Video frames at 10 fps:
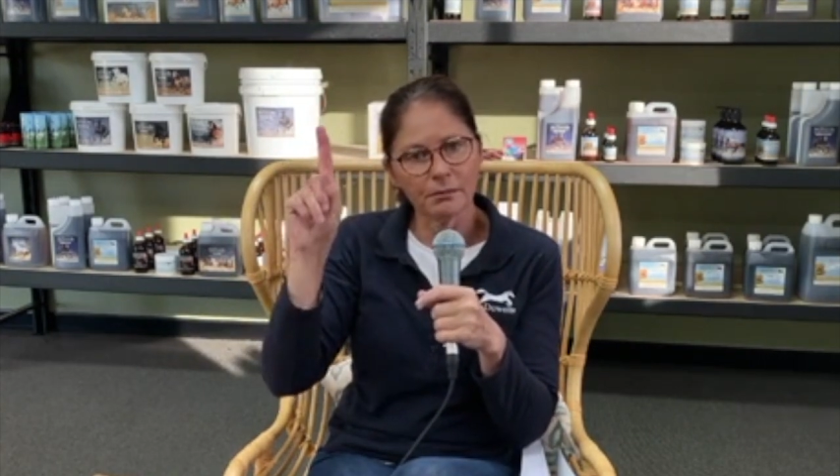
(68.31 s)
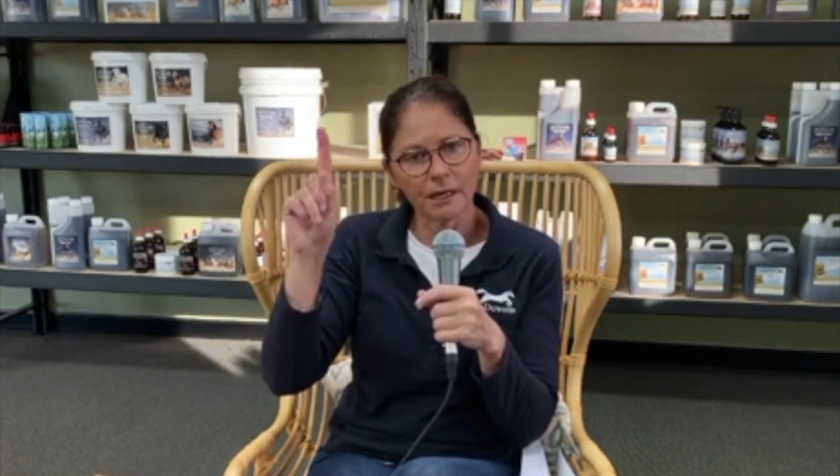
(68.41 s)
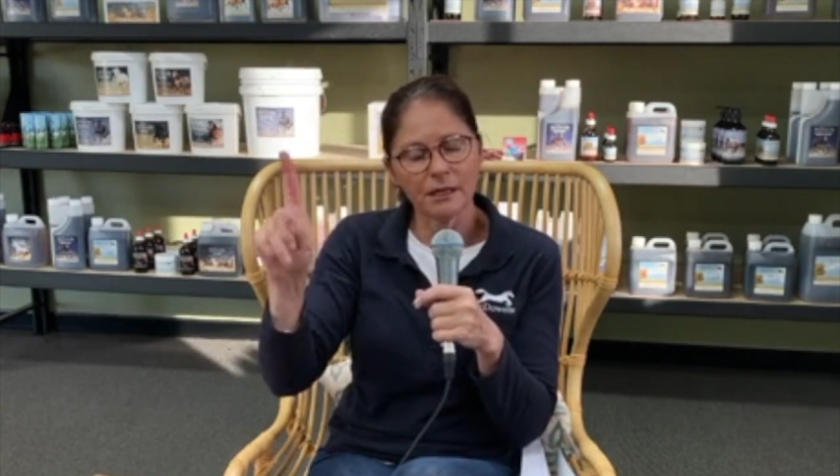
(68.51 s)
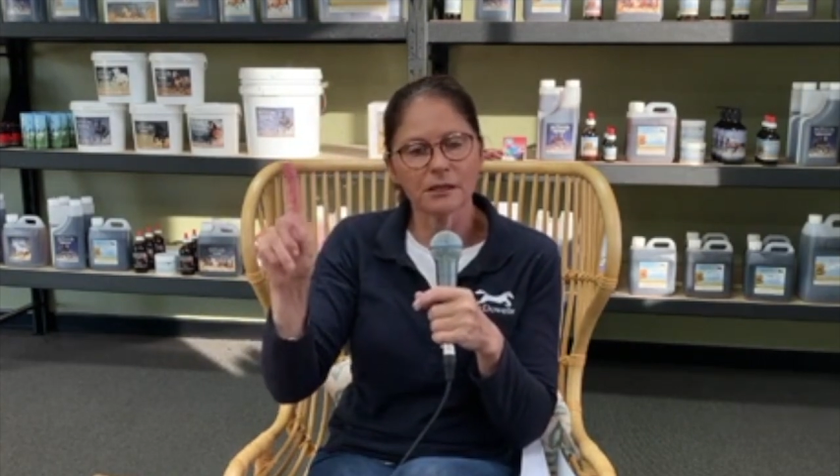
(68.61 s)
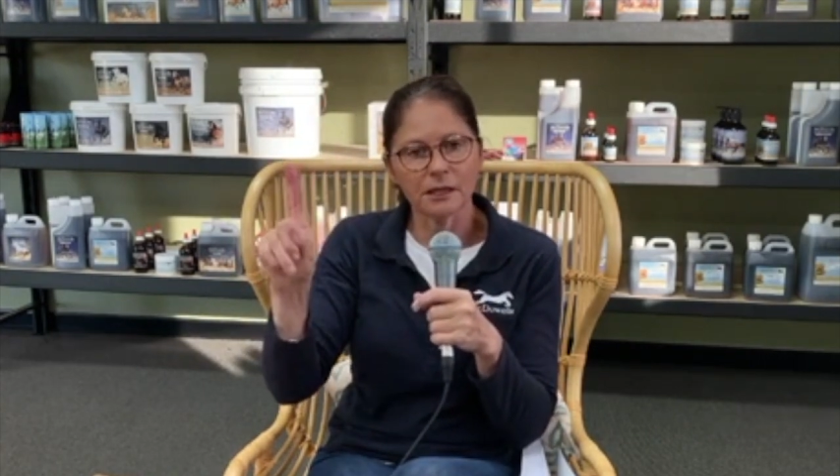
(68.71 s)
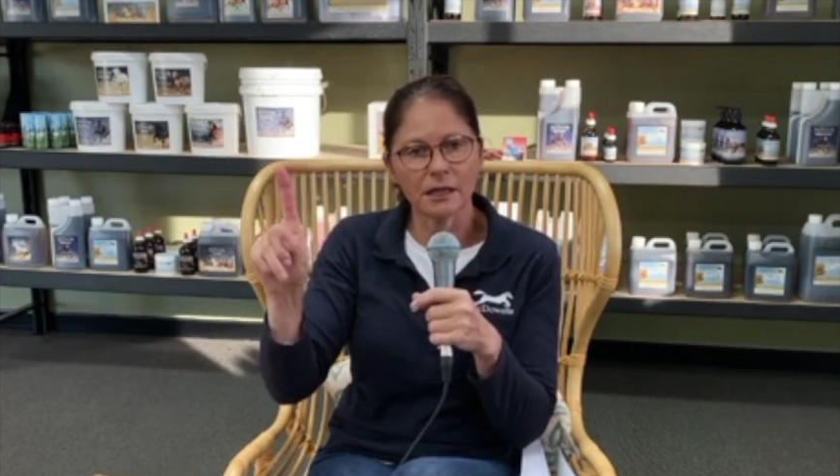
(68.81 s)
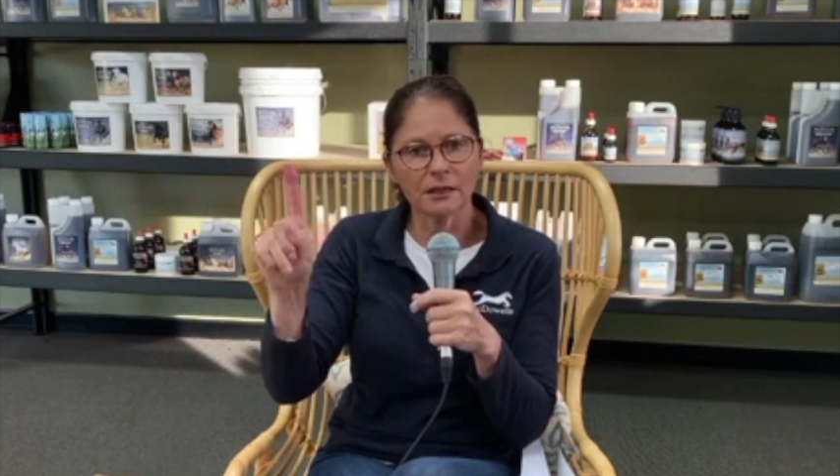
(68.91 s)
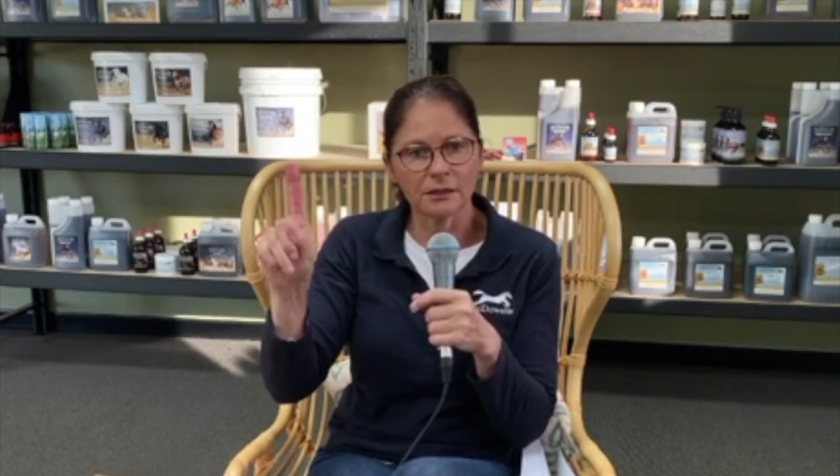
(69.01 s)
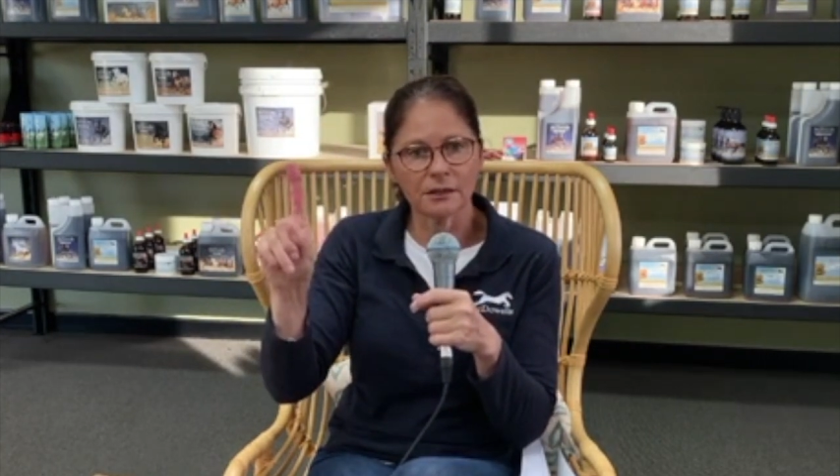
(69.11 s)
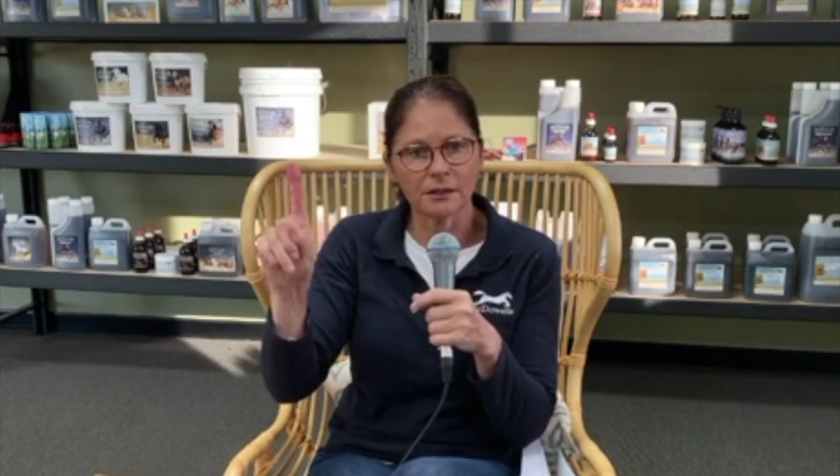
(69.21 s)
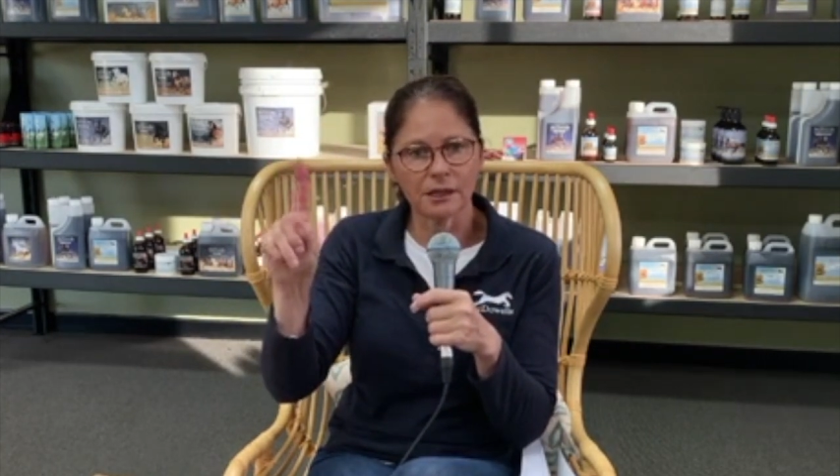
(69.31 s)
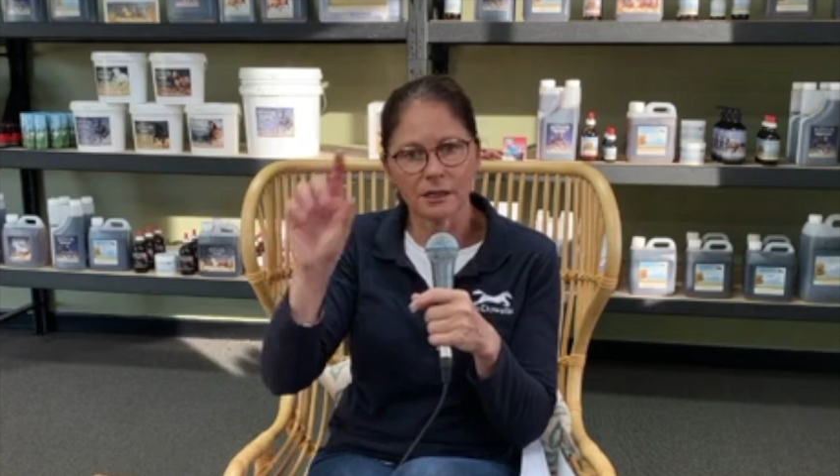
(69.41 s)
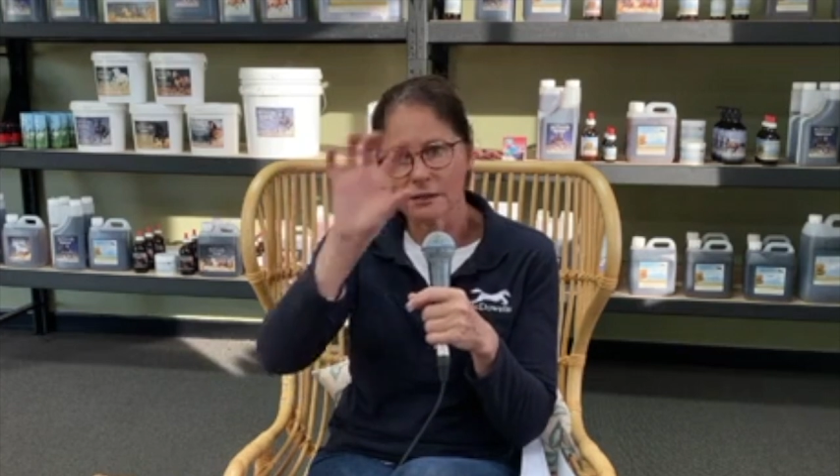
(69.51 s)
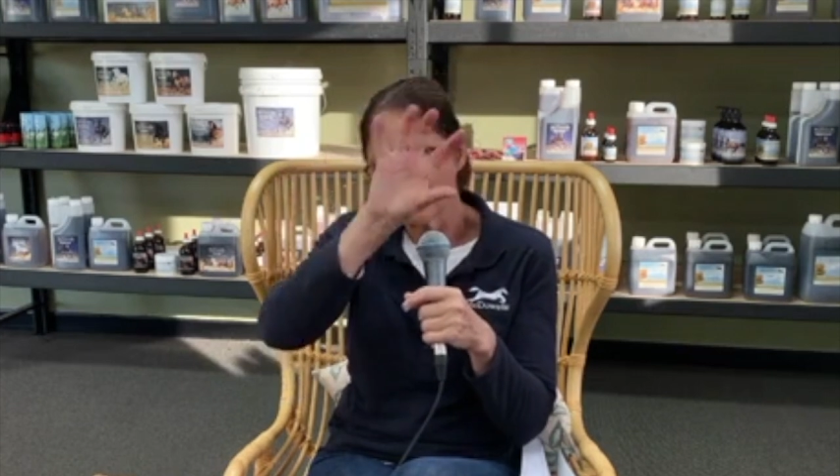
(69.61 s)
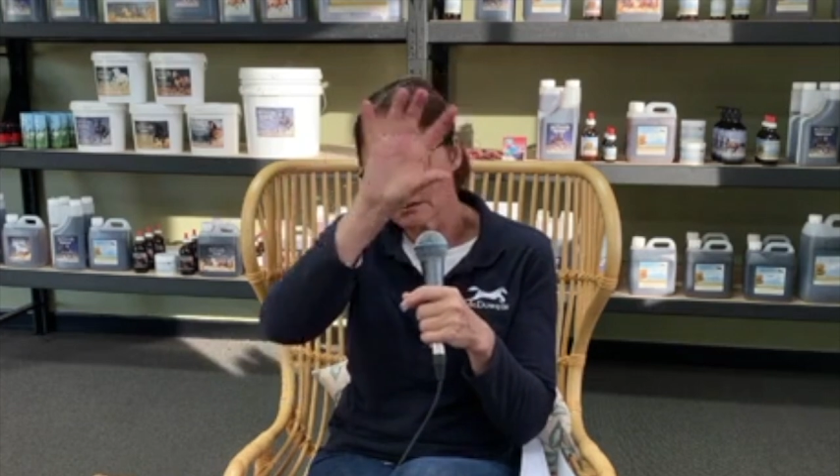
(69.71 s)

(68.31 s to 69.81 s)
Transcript: in, into the